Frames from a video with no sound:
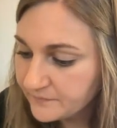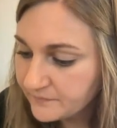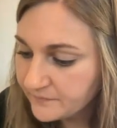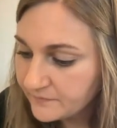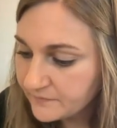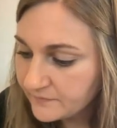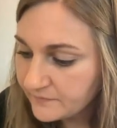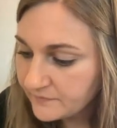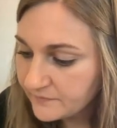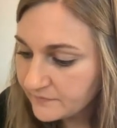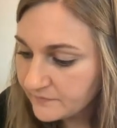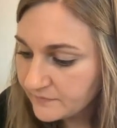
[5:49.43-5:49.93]

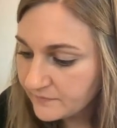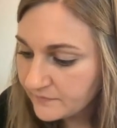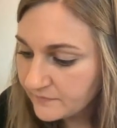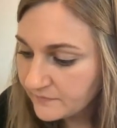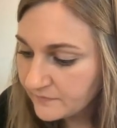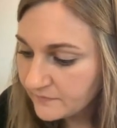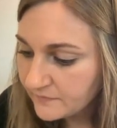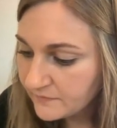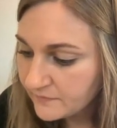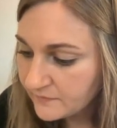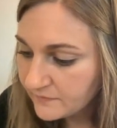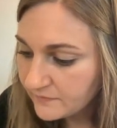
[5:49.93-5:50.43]

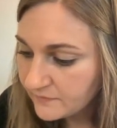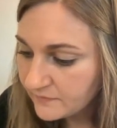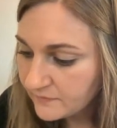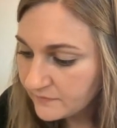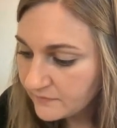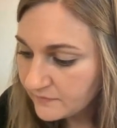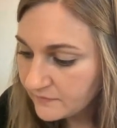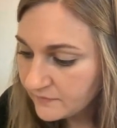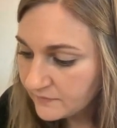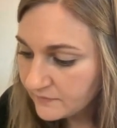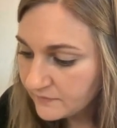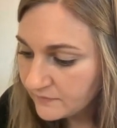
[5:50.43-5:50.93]

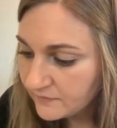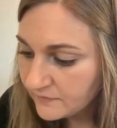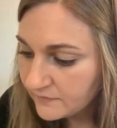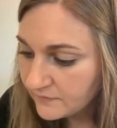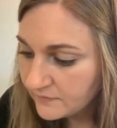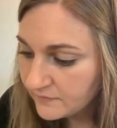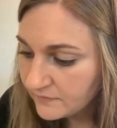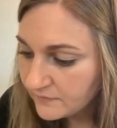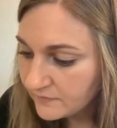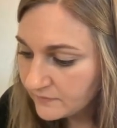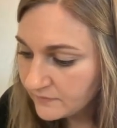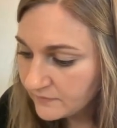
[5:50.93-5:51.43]

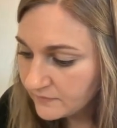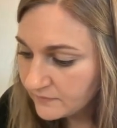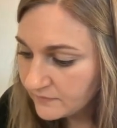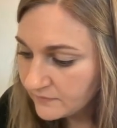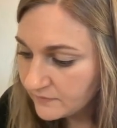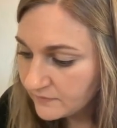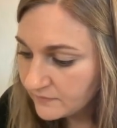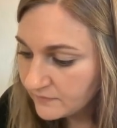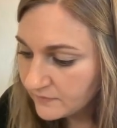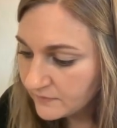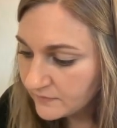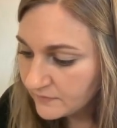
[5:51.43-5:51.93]

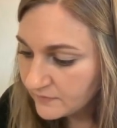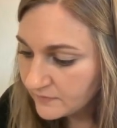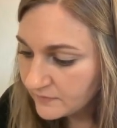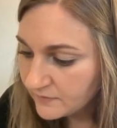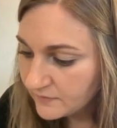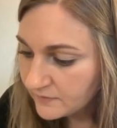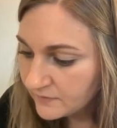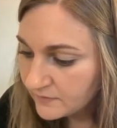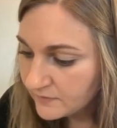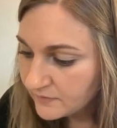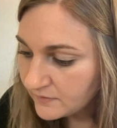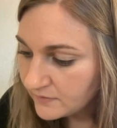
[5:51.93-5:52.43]

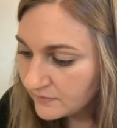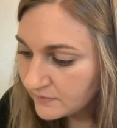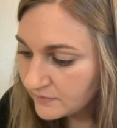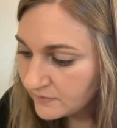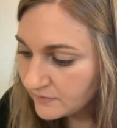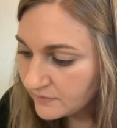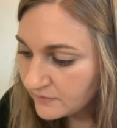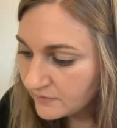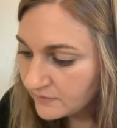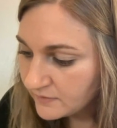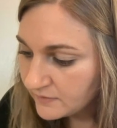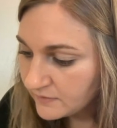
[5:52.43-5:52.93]

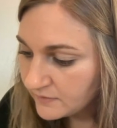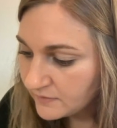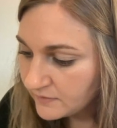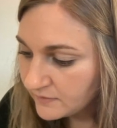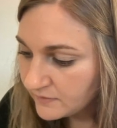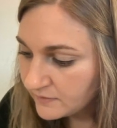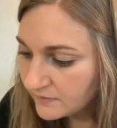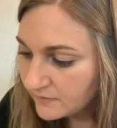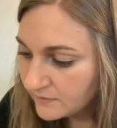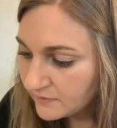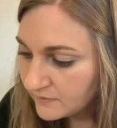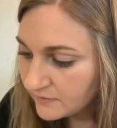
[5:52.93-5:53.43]

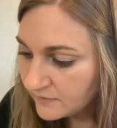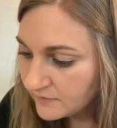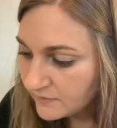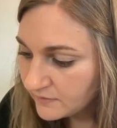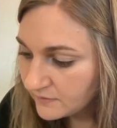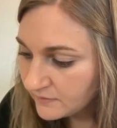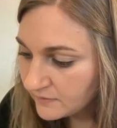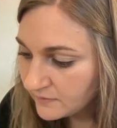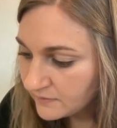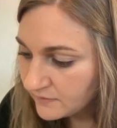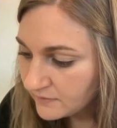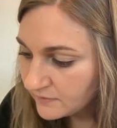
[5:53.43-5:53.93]

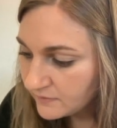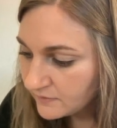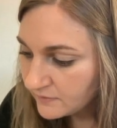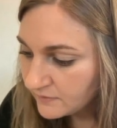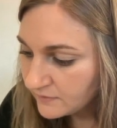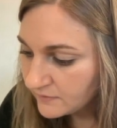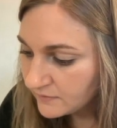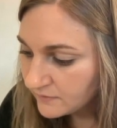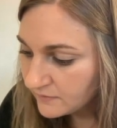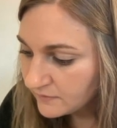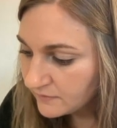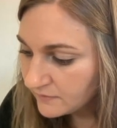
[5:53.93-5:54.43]

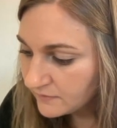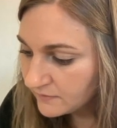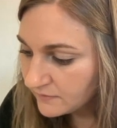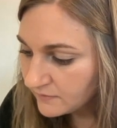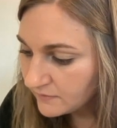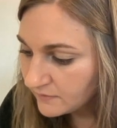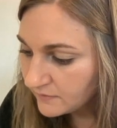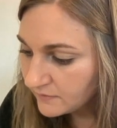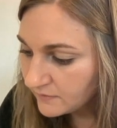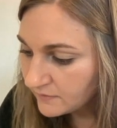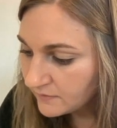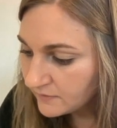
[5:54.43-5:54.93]

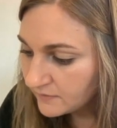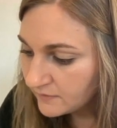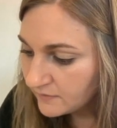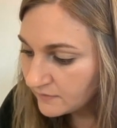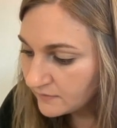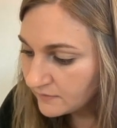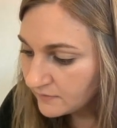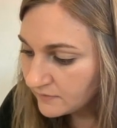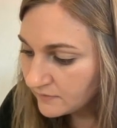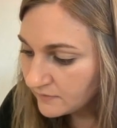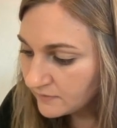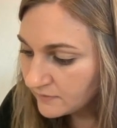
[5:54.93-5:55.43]

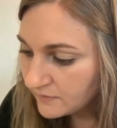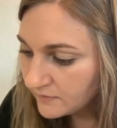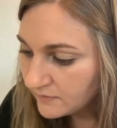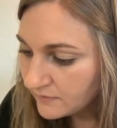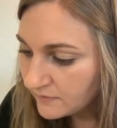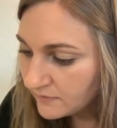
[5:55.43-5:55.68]
Nobody speaks.